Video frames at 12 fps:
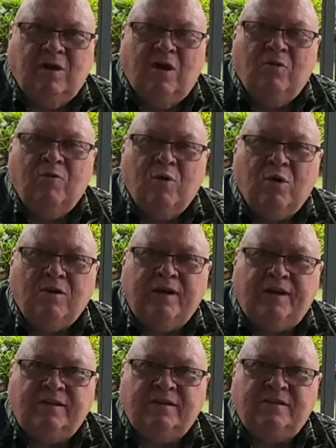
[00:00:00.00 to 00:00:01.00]
of
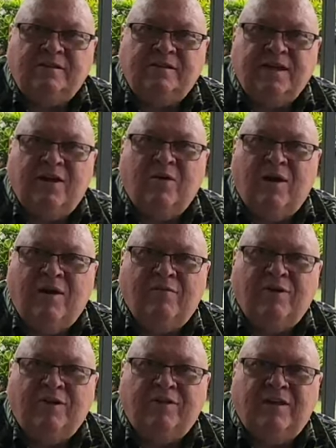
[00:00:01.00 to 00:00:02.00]
working to sell
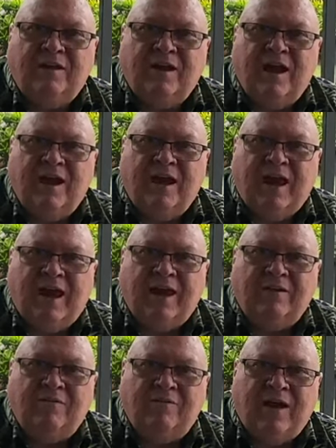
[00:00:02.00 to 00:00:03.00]
everything I
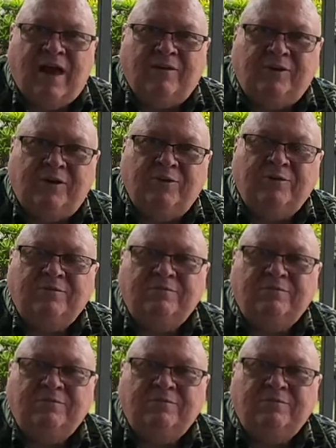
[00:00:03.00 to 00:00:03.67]
had of value